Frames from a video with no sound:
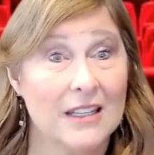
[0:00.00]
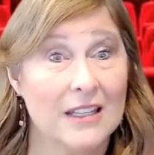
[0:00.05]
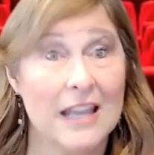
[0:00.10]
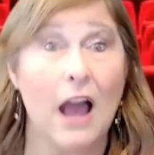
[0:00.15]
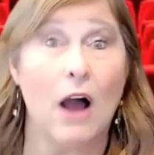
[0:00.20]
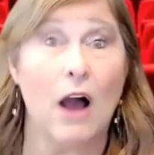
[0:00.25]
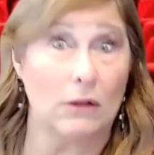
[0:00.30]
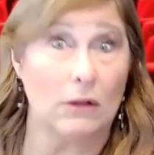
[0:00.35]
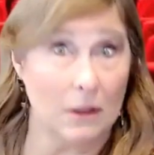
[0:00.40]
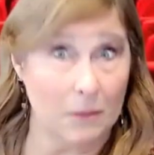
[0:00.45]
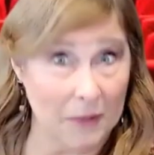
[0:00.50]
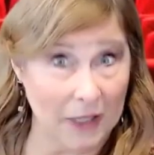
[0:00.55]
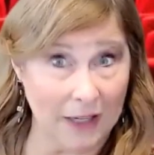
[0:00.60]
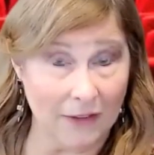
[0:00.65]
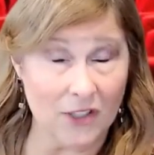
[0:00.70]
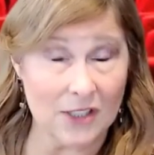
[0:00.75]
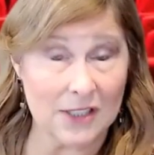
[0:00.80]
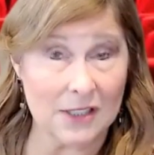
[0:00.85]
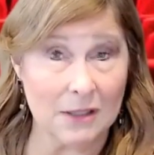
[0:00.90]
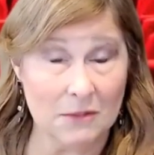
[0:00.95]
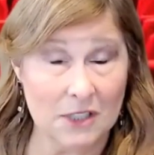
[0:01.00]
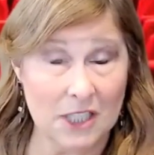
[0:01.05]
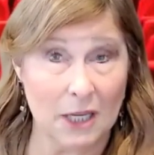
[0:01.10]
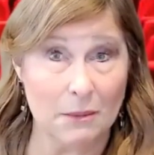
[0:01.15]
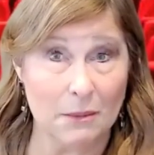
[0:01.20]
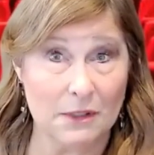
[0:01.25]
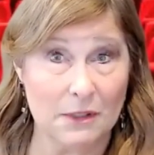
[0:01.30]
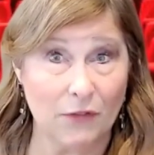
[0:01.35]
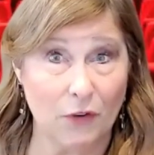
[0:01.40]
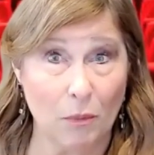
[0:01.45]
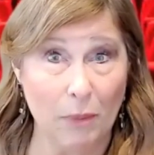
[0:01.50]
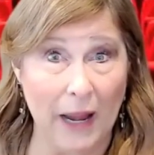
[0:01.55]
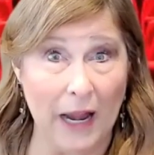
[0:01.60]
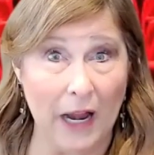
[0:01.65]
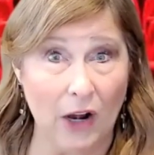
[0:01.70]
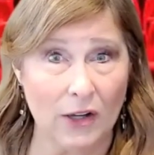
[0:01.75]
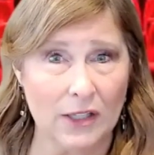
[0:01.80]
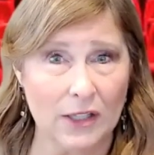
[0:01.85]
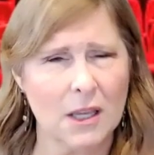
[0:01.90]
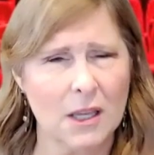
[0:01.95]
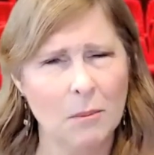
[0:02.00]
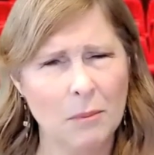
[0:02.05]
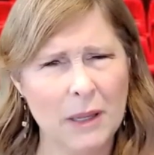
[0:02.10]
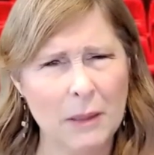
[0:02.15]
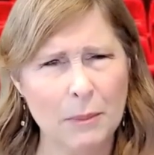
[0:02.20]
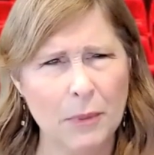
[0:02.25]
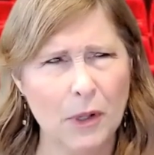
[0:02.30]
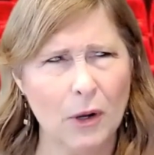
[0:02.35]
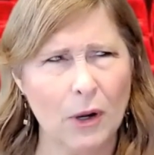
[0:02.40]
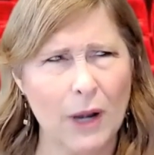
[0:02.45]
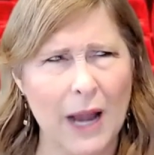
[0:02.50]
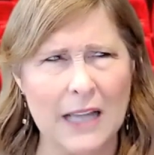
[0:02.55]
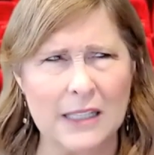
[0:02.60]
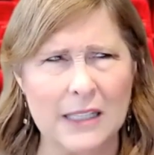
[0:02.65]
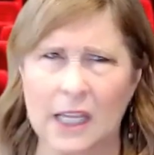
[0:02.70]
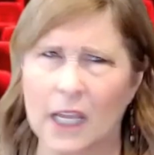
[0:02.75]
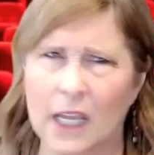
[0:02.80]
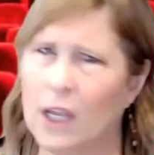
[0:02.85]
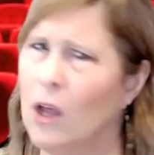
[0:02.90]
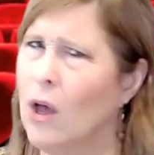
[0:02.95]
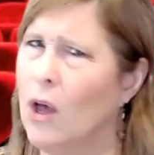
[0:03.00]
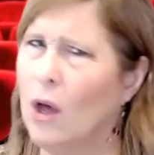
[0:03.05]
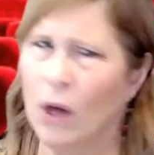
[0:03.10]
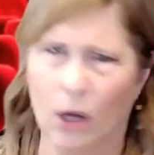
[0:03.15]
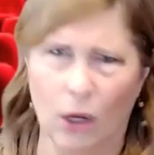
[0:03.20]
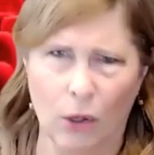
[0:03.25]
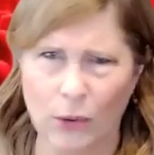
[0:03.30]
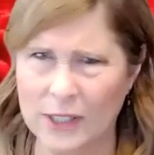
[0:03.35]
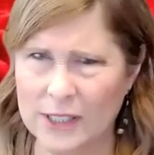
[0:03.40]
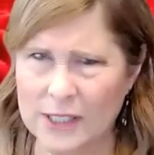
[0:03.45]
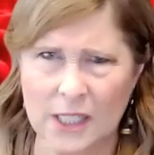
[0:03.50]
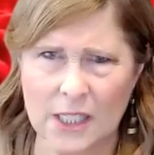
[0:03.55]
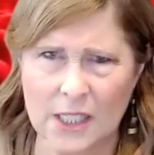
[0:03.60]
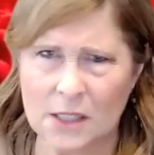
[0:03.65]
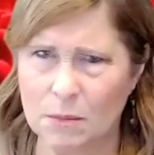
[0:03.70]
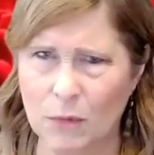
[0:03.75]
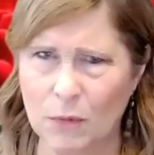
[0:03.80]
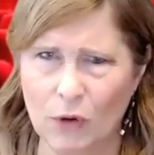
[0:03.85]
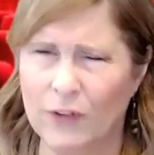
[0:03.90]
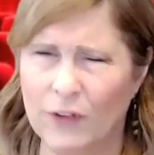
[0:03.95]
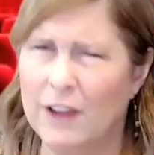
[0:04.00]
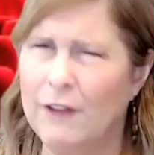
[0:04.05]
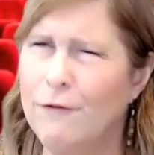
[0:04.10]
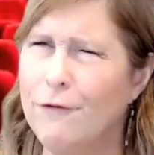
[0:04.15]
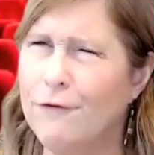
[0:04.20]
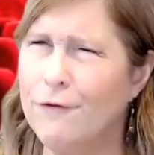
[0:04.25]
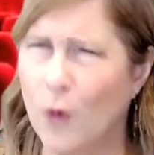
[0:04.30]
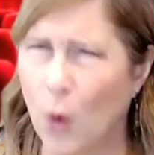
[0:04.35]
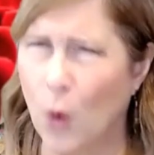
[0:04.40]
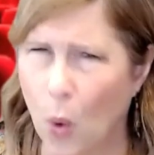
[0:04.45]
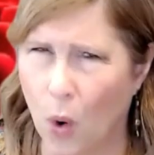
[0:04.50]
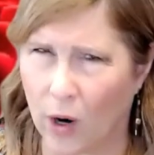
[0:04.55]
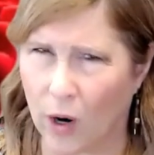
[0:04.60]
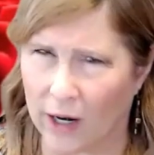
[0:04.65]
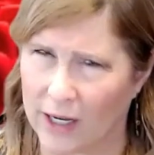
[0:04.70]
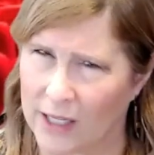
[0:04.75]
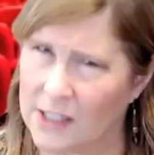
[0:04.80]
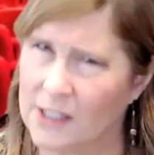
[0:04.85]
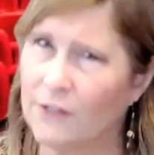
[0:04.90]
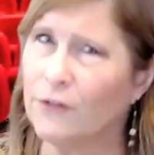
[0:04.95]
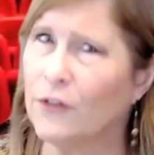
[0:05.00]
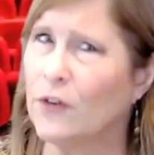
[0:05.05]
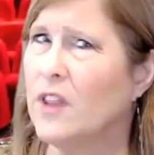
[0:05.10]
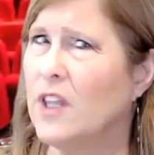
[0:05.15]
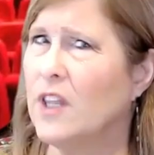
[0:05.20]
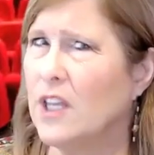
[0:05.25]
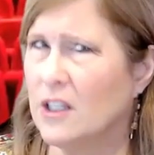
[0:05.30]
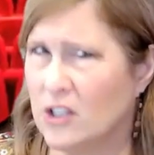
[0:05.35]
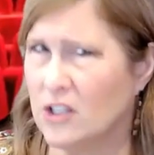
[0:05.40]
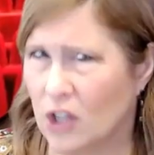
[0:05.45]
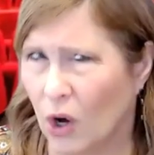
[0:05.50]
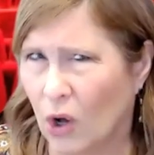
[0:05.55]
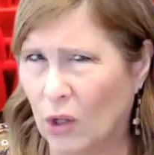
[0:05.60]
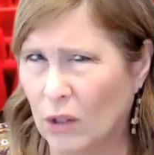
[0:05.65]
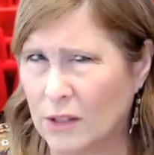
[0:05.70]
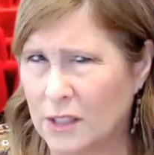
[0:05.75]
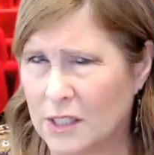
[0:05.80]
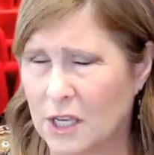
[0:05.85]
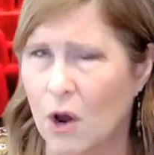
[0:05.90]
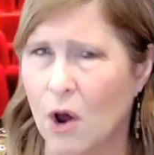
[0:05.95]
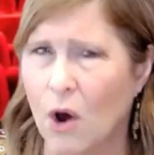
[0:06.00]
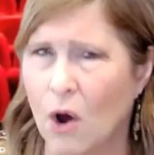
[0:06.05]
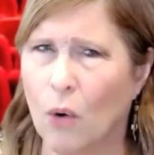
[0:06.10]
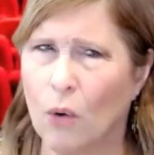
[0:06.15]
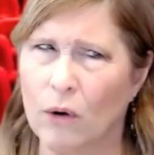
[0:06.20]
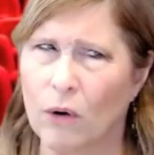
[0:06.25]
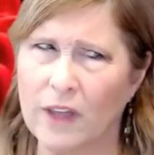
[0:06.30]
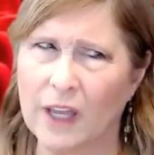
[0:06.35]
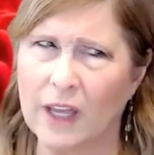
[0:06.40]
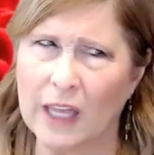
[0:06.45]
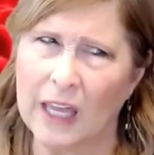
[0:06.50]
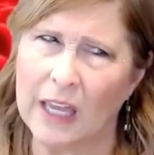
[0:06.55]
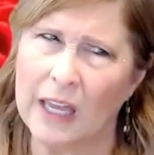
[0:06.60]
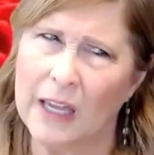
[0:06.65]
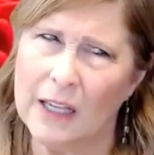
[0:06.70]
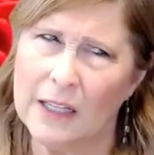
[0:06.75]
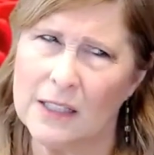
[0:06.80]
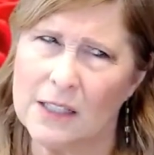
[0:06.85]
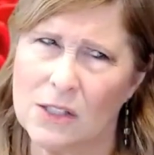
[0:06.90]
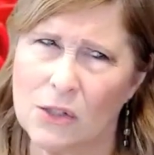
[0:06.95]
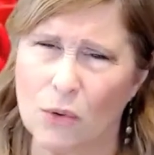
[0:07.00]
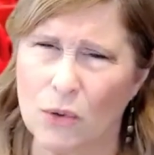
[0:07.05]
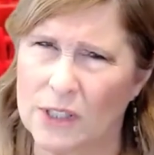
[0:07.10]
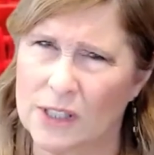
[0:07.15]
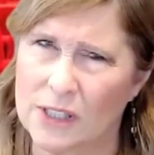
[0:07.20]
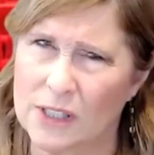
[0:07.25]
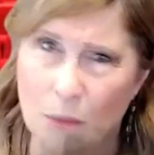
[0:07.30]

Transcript: Now, let me give you some tips for parents. Some people are asking, who is this movie for? Is it for the adults or the kids or